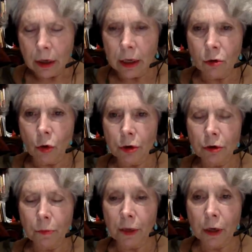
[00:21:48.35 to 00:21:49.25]
in order
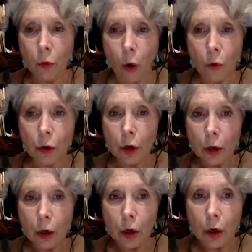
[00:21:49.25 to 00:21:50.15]
to be, quote,
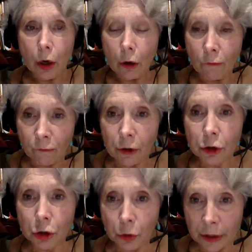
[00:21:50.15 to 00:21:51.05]

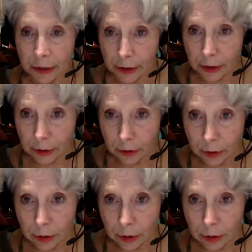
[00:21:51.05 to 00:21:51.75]
virtuous.